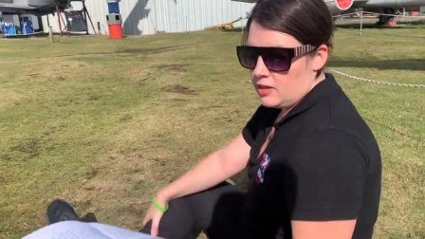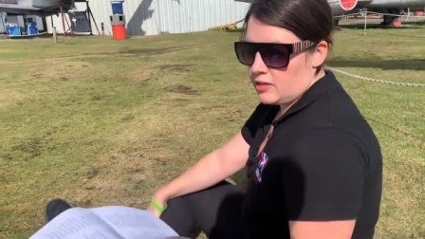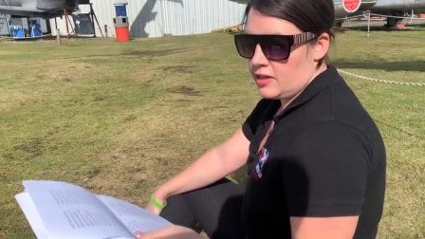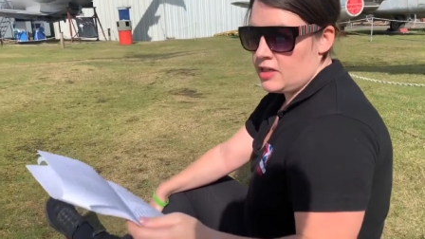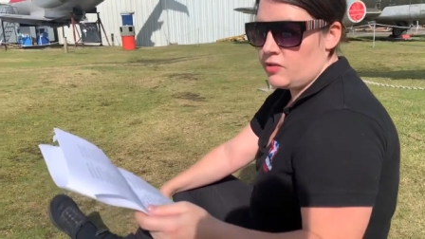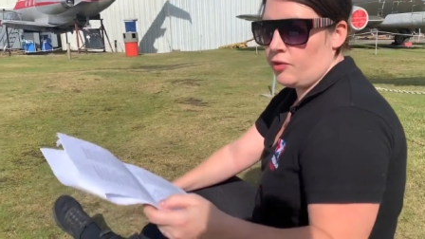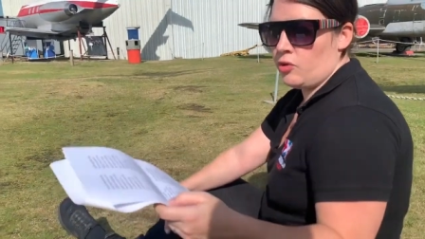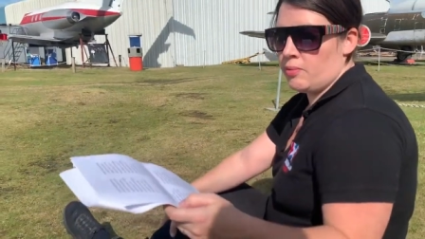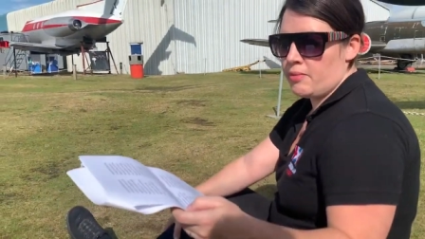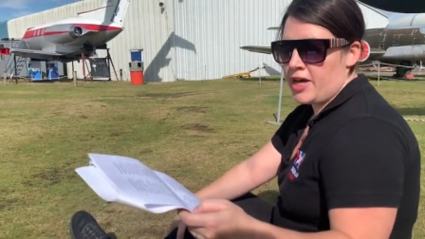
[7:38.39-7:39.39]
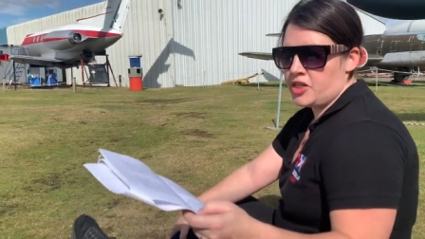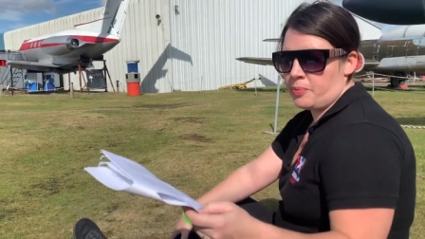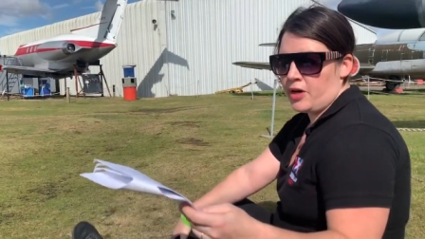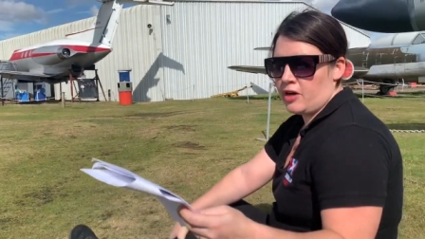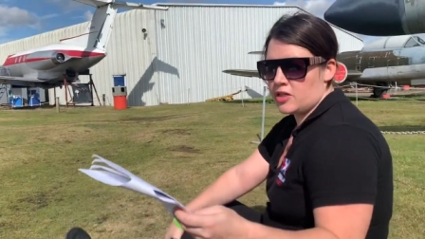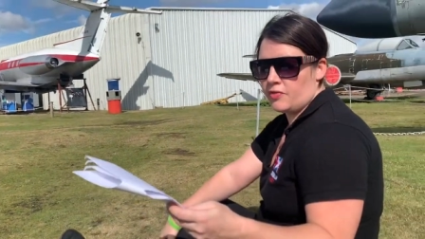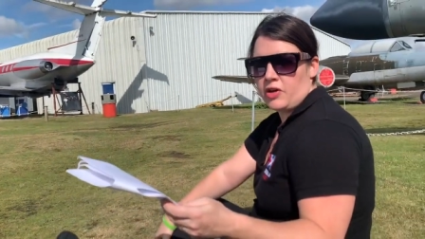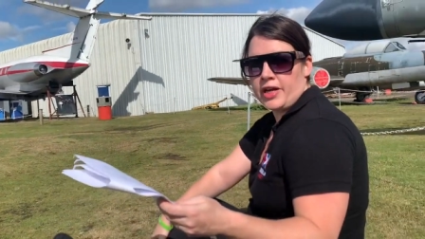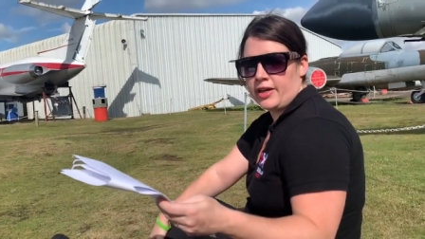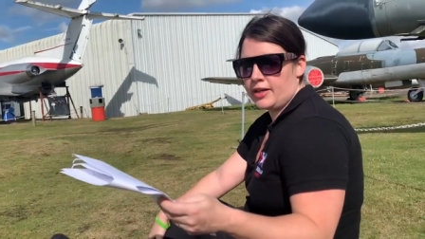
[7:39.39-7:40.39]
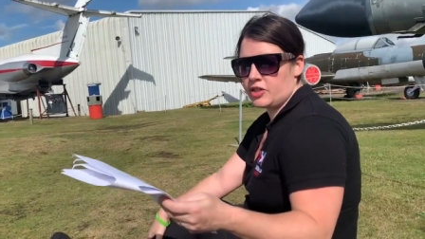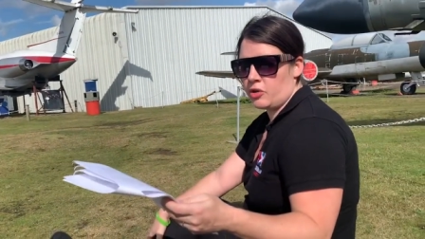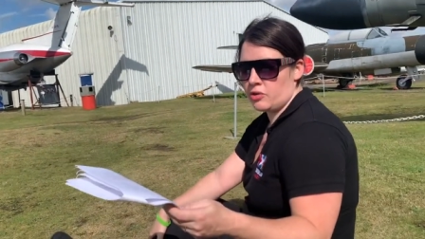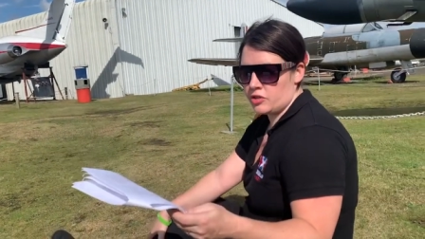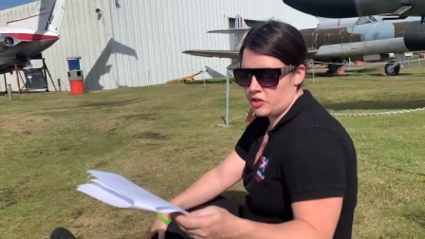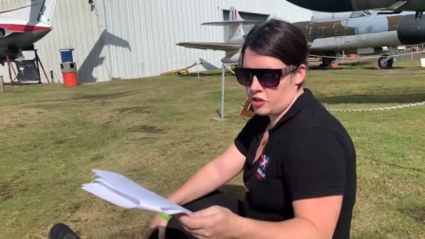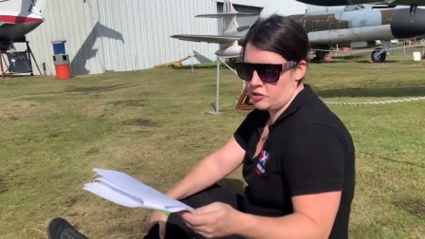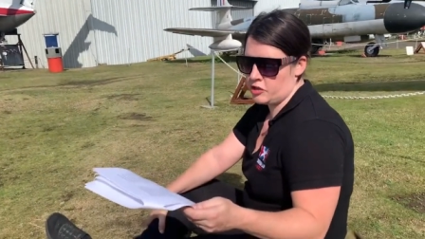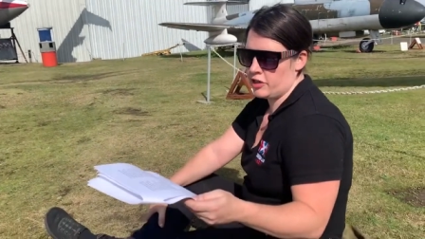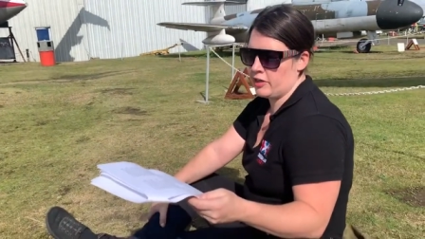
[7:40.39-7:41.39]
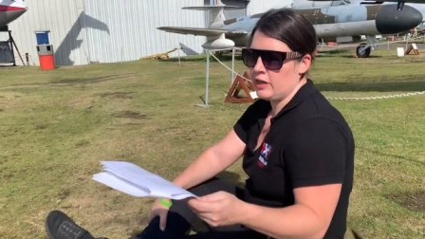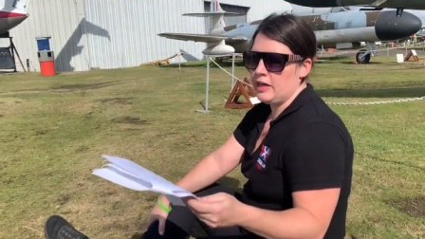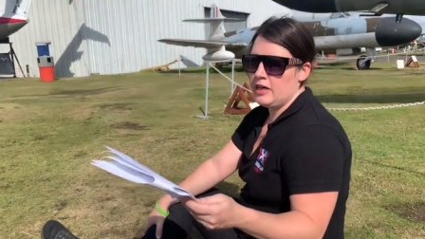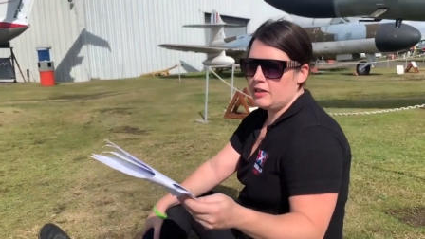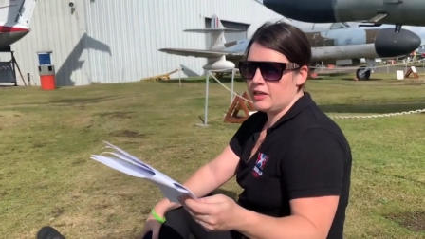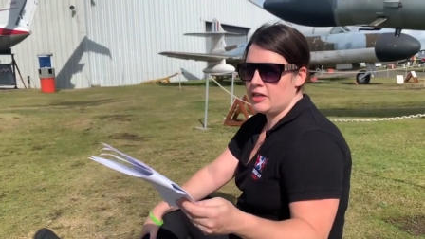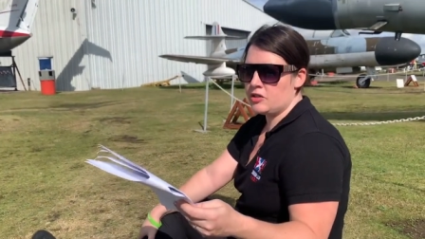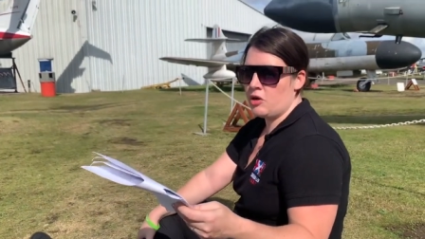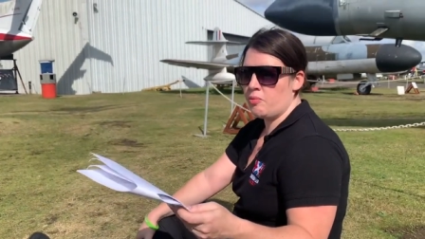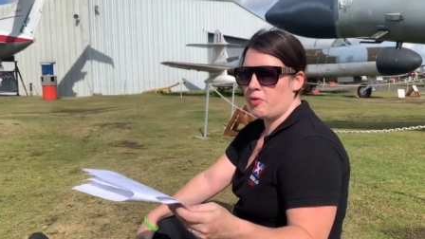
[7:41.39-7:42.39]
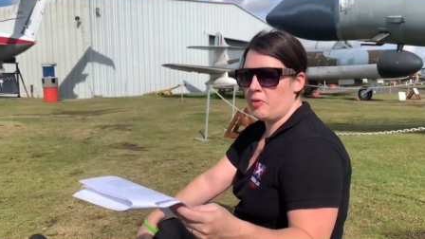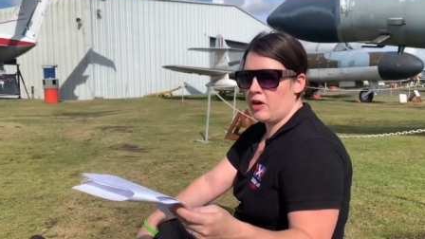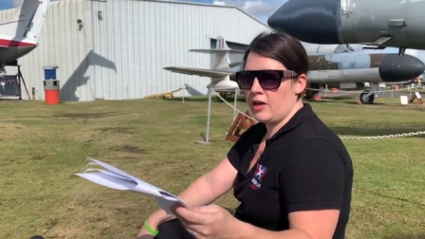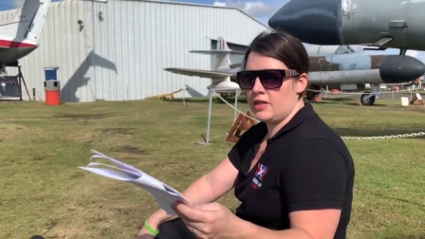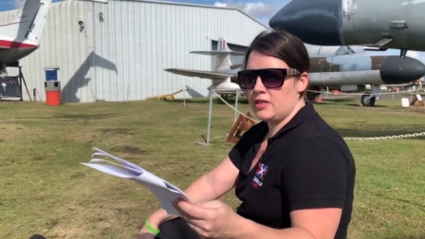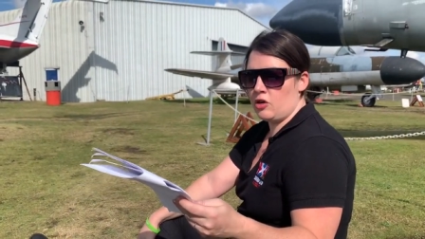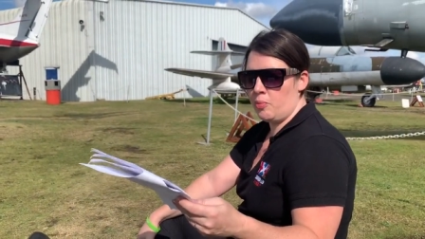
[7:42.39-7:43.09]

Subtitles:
These form major parts of our English constitution. These comprise